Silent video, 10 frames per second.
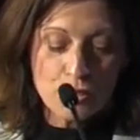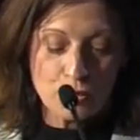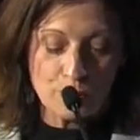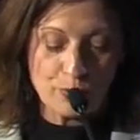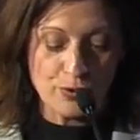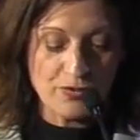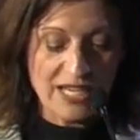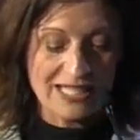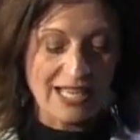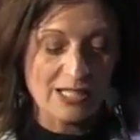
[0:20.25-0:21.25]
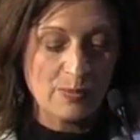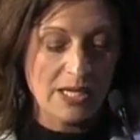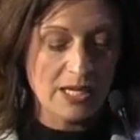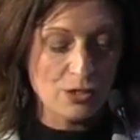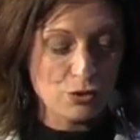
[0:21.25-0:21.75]
to improve
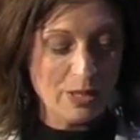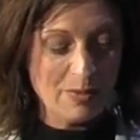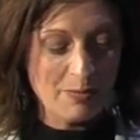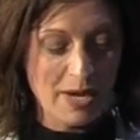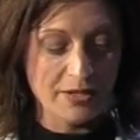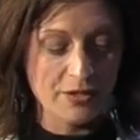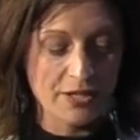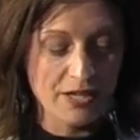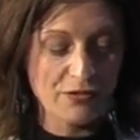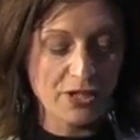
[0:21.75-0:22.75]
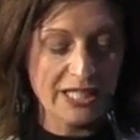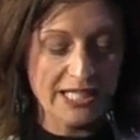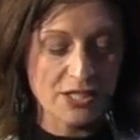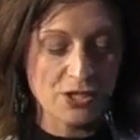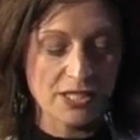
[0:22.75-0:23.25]
assessment and treatment monitoring for
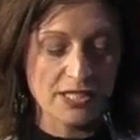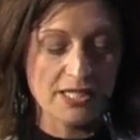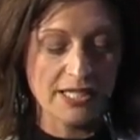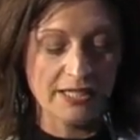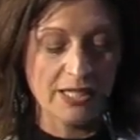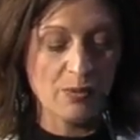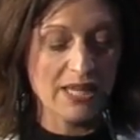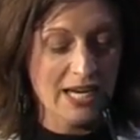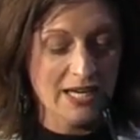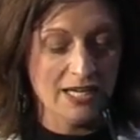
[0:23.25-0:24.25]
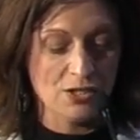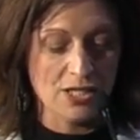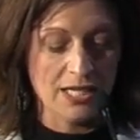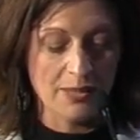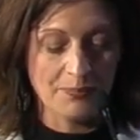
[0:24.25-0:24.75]
clinicians dealing with
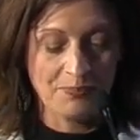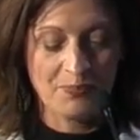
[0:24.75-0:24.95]
ADHD.